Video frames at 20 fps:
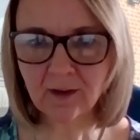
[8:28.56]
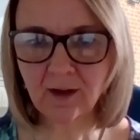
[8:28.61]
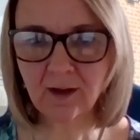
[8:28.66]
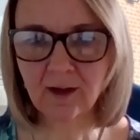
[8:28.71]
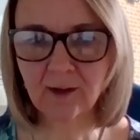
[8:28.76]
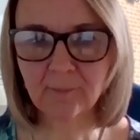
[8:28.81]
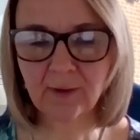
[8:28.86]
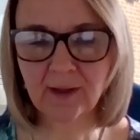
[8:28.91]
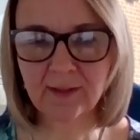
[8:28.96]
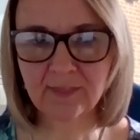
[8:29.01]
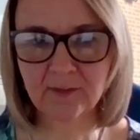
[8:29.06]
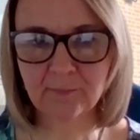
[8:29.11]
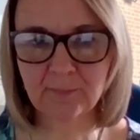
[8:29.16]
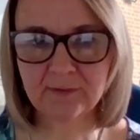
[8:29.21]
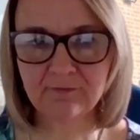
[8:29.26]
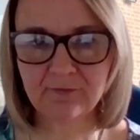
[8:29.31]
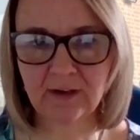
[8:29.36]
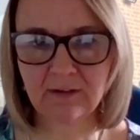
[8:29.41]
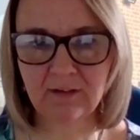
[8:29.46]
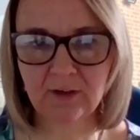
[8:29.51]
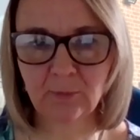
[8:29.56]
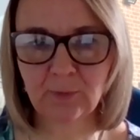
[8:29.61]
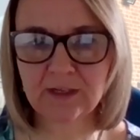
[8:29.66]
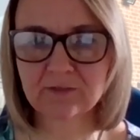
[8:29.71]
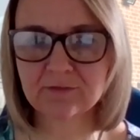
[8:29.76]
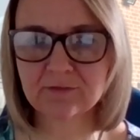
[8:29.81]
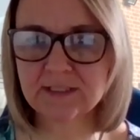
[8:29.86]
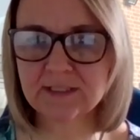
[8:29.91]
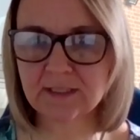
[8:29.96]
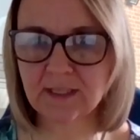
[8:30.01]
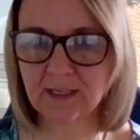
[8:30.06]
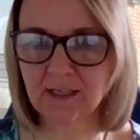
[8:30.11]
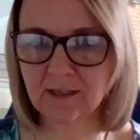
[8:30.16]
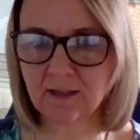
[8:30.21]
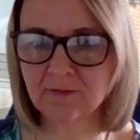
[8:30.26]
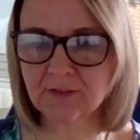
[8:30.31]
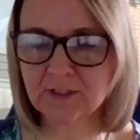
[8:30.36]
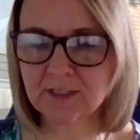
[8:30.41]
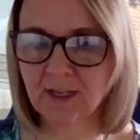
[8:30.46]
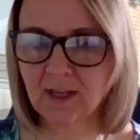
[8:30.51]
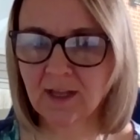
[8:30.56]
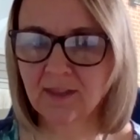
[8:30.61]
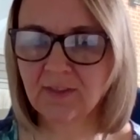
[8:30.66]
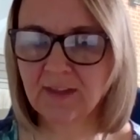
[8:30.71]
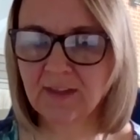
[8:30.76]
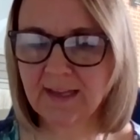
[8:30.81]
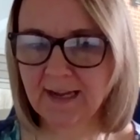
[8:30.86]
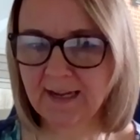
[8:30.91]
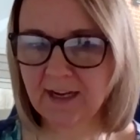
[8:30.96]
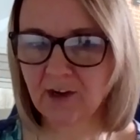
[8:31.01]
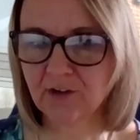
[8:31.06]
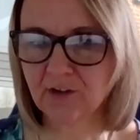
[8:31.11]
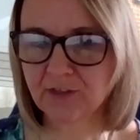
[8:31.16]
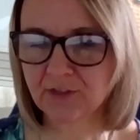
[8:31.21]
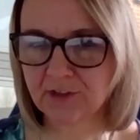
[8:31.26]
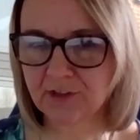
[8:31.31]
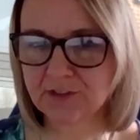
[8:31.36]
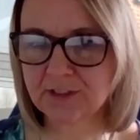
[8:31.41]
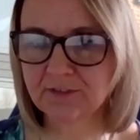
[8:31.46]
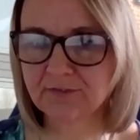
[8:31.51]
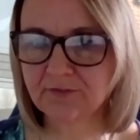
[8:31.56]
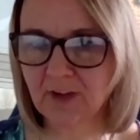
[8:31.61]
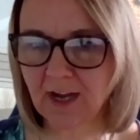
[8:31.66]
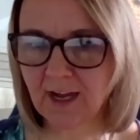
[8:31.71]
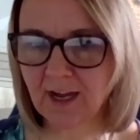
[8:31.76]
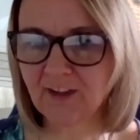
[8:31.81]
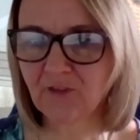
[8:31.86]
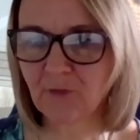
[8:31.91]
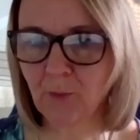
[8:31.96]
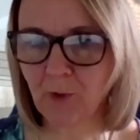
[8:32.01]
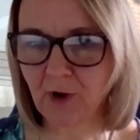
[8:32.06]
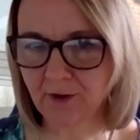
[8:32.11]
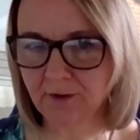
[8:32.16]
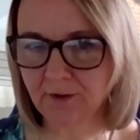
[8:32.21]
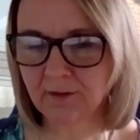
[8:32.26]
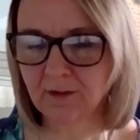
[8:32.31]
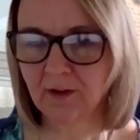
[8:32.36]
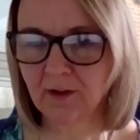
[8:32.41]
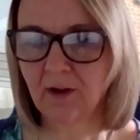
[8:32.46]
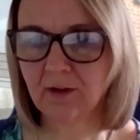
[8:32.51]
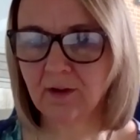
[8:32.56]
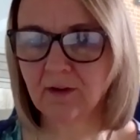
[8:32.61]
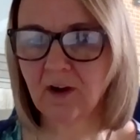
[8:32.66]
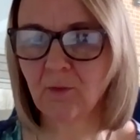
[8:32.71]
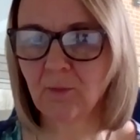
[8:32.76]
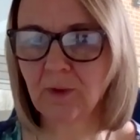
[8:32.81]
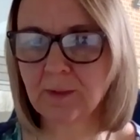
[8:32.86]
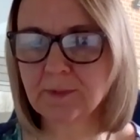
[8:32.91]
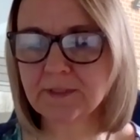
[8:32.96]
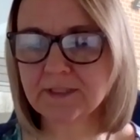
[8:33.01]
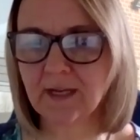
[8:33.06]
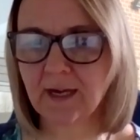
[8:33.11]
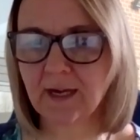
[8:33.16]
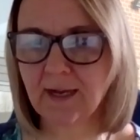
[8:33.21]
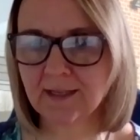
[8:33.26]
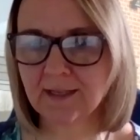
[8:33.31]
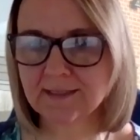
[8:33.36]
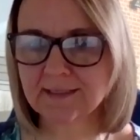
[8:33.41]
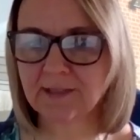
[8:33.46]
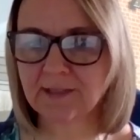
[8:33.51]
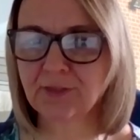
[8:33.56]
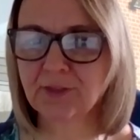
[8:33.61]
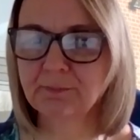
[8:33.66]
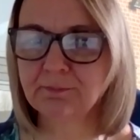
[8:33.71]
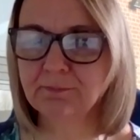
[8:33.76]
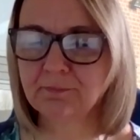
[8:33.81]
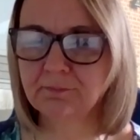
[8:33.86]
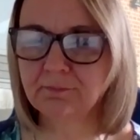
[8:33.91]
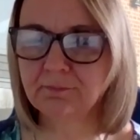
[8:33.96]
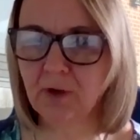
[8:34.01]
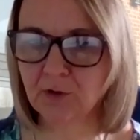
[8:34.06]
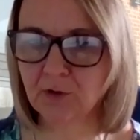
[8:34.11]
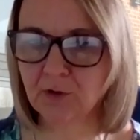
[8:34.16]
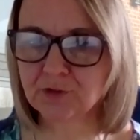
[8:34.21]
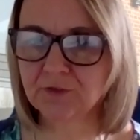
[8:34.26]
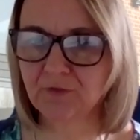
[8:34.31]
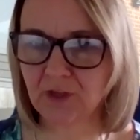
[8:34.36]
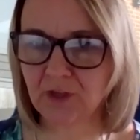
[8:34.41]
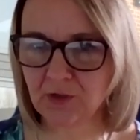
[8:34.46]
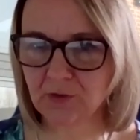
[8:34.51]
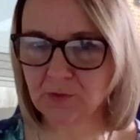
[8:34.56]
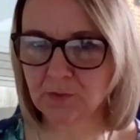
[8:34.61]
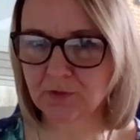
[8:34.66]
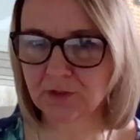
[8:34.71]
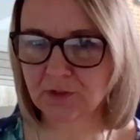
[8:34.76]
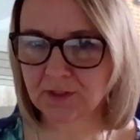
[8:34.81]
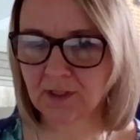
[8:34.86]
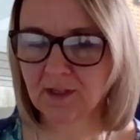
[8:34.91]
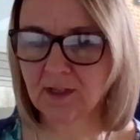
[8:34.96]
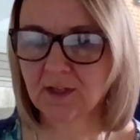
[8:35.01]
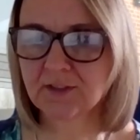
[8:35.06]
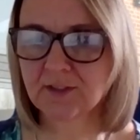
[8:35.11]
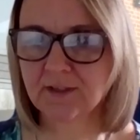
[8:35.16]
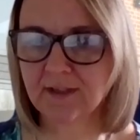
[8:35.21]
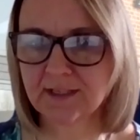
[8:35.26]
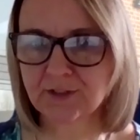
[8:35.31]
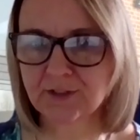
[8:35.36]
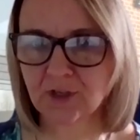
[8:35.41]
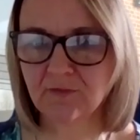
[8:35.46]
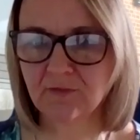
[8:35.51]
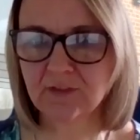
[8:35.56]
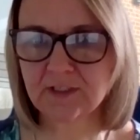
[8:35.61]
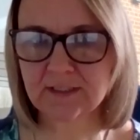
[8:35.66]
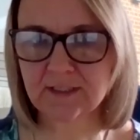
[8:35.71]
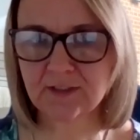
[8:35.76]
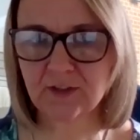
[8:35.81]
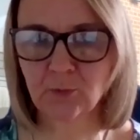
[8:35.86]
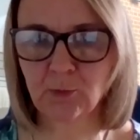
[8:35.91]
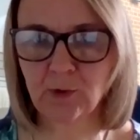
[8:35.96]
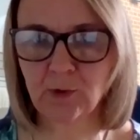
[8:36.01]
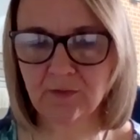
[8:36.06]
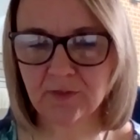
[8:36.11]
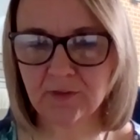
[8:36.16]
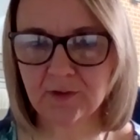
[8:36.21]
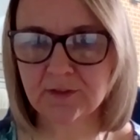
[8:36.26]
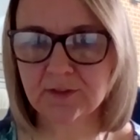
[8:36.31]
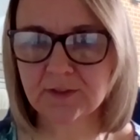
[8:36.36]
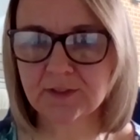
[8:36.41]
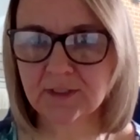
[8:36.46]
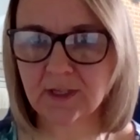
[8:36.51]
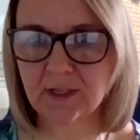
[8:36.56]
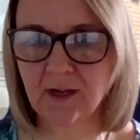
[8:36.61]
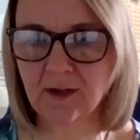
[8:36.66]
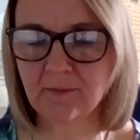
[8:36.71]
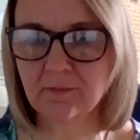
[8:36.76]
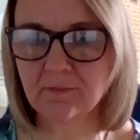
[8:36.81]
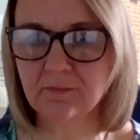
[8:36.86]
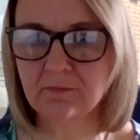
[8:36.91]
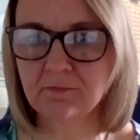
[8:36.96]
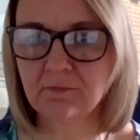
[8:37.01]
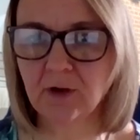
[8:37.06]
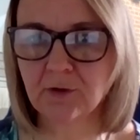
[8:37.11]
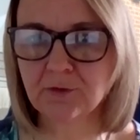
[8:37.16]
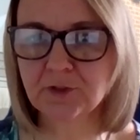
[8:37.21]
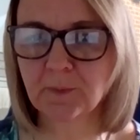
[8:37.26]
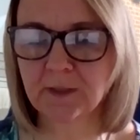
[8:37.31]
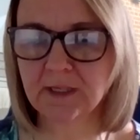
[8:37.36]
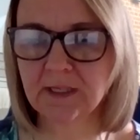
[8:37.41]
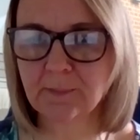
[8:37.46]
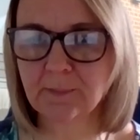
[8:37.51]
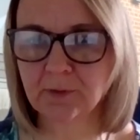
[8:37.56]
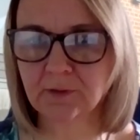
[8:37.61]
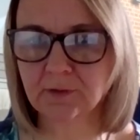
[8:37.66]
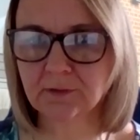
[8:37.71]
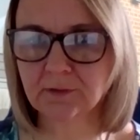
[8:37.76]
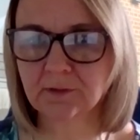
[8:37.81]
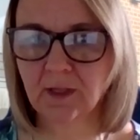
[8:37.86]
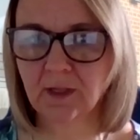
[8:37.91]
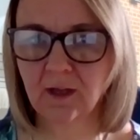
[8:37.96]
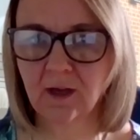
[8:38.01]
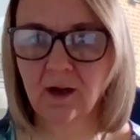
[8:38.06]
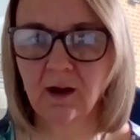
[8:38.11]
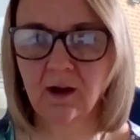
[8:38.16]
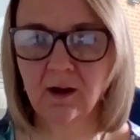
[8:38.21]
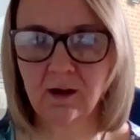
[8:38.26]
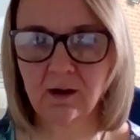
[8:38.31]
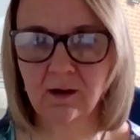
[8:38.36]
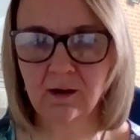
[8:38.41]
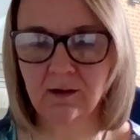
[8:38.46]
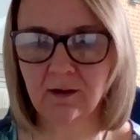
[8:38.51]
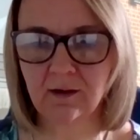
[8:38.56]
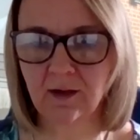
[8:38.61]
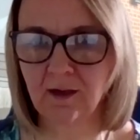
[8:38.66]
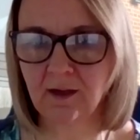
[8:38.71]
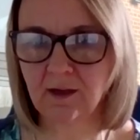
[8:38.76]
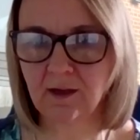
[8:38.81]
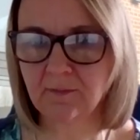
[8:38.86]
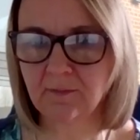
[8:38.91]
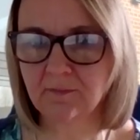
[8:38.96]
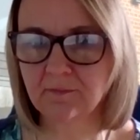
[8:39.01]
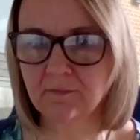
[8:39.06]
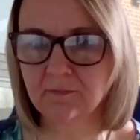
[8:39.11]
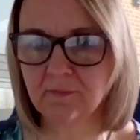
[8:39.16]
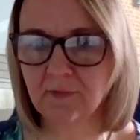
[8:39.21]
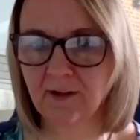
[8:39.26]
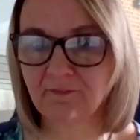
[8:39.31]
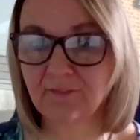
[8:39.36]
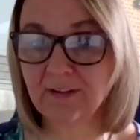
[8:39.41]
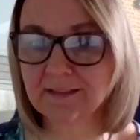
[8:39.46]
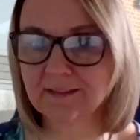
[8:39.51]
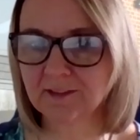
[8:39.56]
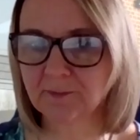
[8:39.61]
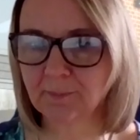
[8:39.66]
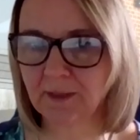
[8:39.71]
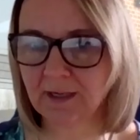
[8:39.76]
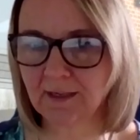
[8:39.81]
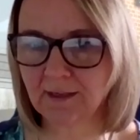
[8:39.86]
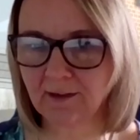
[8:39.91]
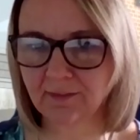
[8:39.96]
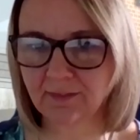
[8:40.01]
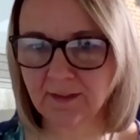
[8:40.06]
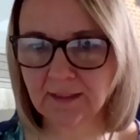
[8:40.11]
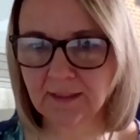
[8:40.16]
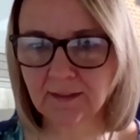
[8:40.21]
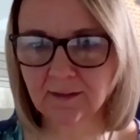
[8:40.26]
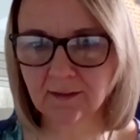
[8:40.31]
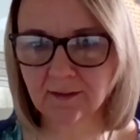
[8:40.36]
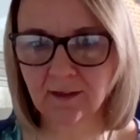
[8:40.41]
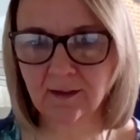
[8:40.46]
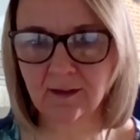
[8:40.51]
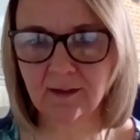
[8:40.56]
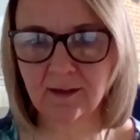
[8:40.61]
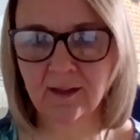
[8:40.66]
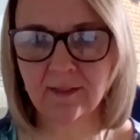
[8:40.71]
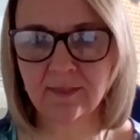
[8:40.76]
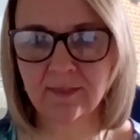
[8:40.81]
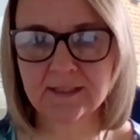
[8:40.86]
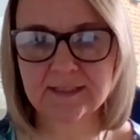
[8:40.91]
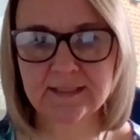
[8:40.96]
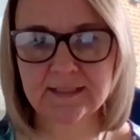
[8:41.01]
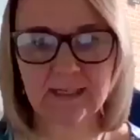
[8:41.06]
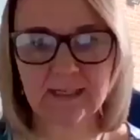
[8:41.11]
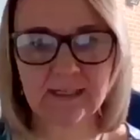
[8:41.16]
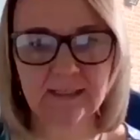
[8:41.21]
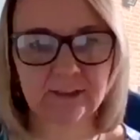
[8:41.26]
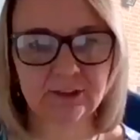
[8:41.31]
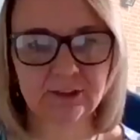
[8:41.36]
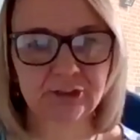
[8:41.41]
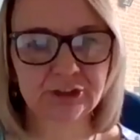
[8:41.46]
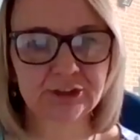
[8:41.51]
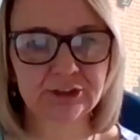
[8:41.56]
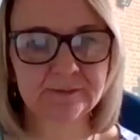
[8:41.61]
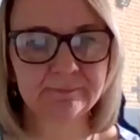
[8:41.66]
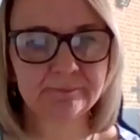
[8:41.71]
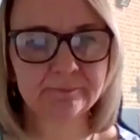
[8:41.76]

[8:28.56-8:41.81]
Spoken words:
and they've been very well received. The IR35 one on our website has had the most views, so that's obviously the one that most people are affected by, I think, at this stage.